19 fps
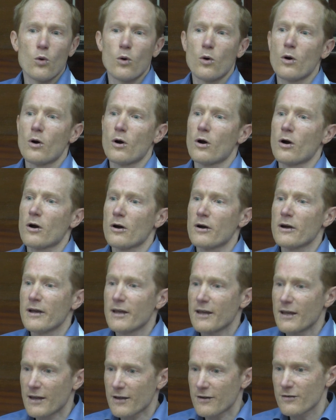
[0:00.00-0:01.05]
or
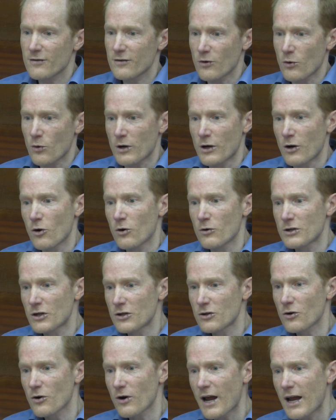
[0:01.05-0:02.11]

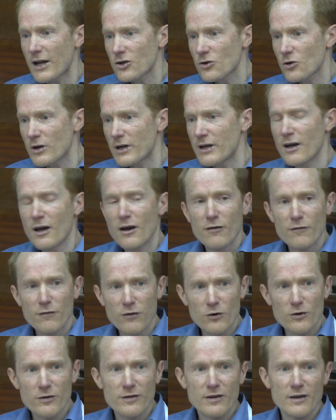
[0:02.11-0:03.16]
deter entry
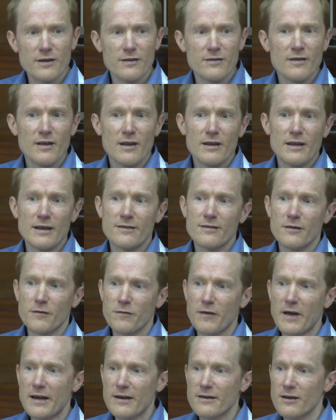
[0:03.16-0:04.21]
versus its
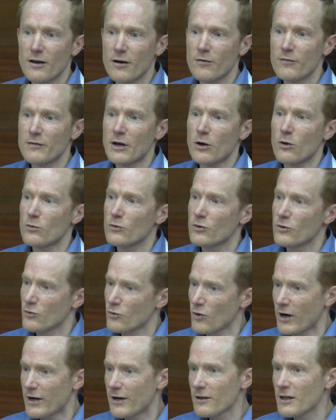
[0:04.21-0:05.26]
effect of,
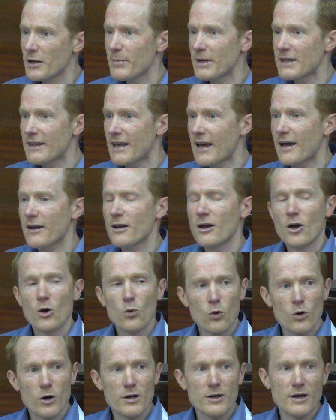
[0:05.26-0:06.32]
trying to limit that
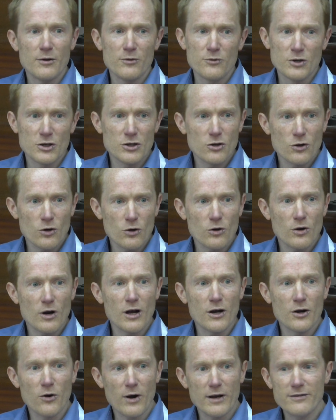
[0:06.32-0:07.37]
would deter
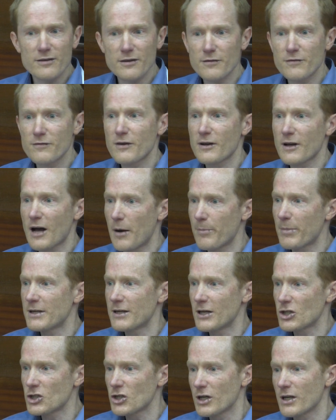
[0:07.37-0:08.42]
aggressive
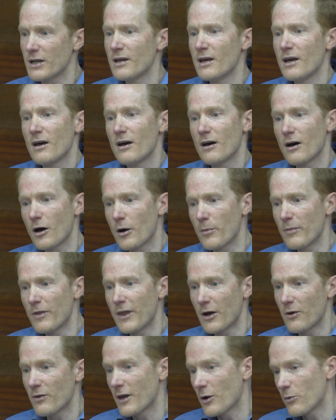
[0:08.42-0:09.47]
competition
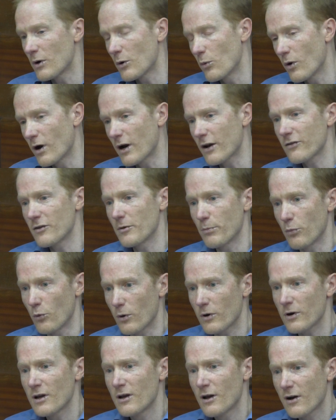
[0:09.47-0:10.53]
that we want to
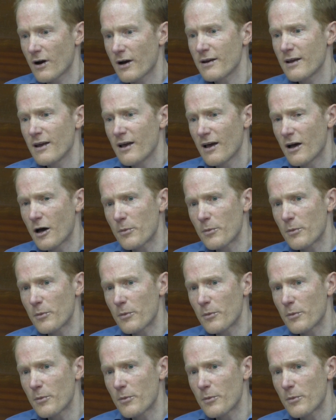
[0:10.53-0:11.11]
support, right?